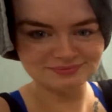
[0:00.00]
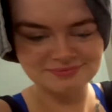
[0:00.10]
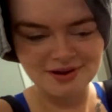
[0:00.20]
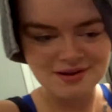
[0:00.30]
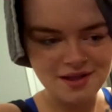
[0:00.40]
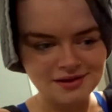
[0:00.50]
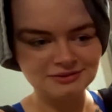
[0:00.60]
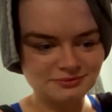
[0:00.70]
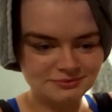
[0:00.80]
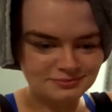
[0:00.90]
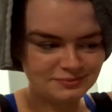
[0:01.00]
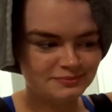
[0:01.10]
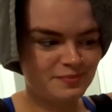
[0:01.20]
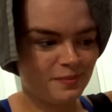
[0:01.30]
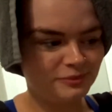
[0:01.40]
was a good idea to do
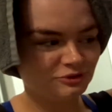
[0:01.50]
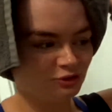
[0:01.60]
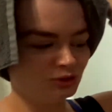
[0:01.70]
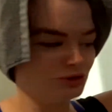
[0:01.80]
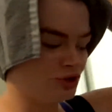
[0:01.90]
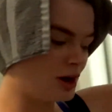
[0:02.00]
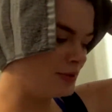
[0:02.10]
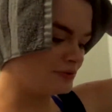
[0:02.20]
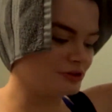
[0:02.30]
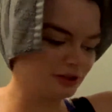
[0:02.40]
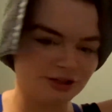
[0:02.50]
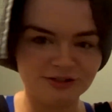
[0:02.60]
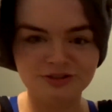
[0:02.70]
that. Well, you scrub it real good.